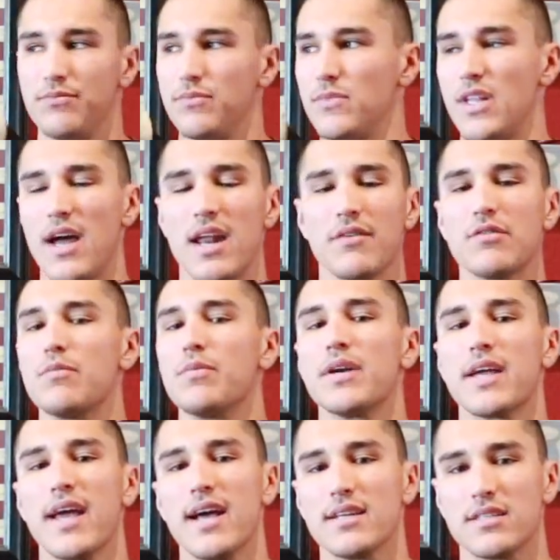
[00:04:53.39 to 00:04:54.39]
not
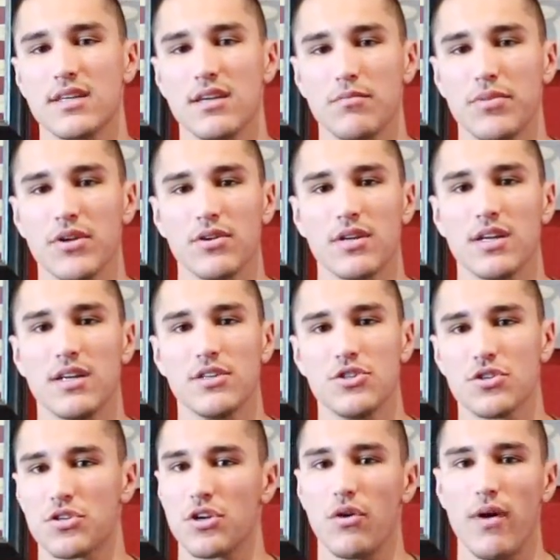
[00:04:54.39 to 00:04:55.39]
everybody has the ability to
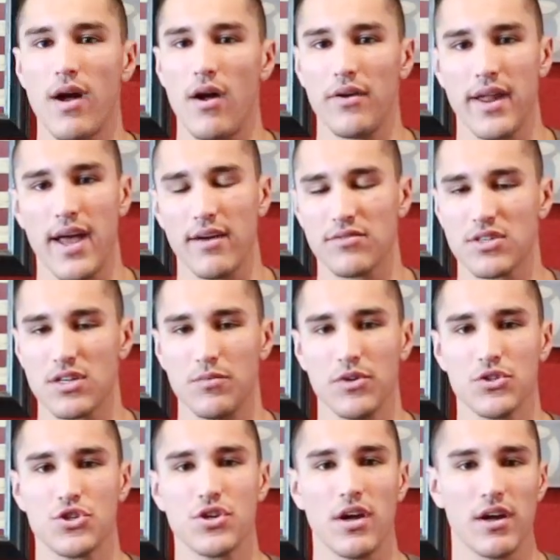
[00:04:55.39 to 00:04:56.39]
just go out and have
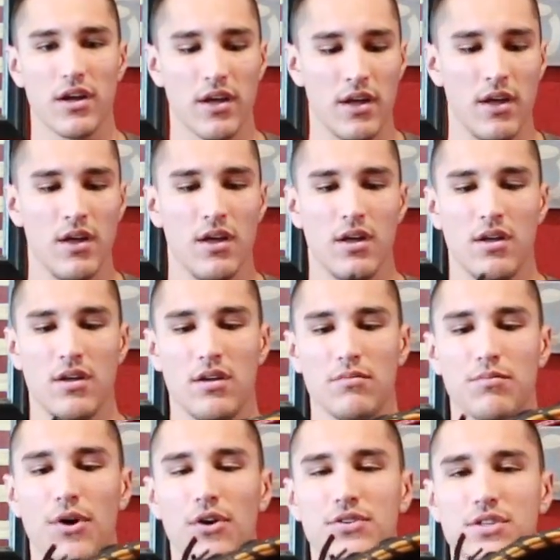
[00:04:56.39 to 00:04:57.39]
someone chuck
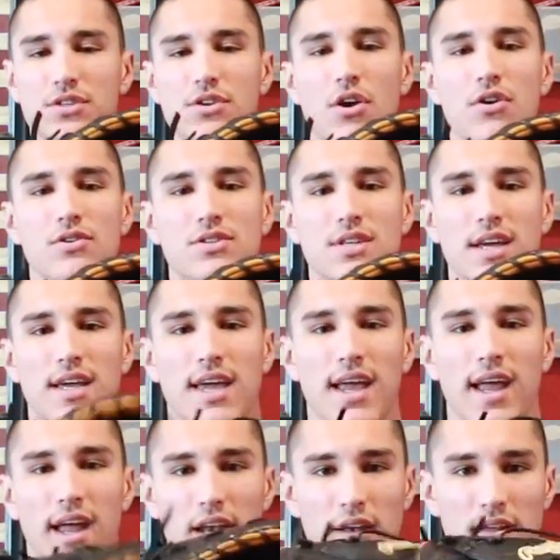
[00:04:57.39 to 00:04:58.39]
balls as hard as they
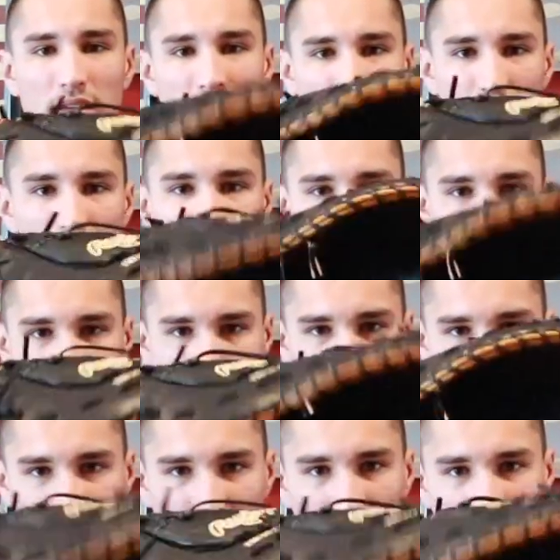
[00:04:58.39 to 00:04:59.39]
can to
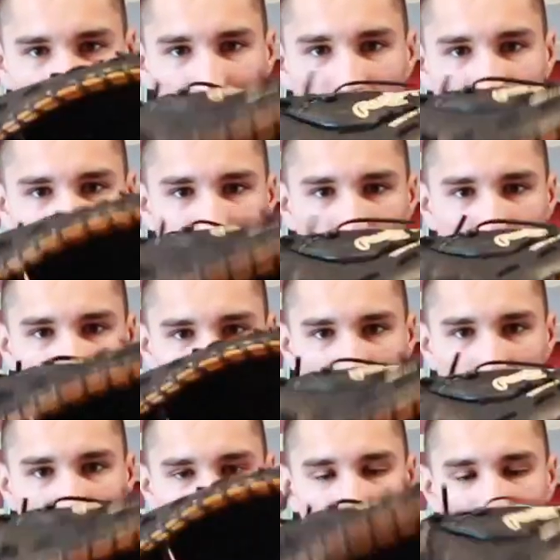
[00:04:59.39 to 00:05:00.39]
break in a glove to them,
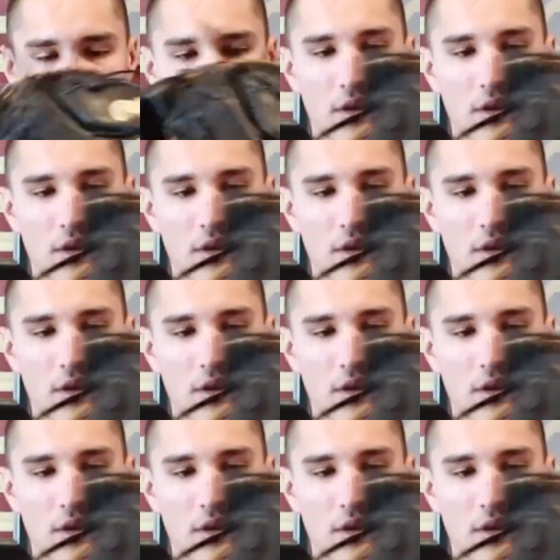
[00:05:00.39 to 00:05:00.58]
right?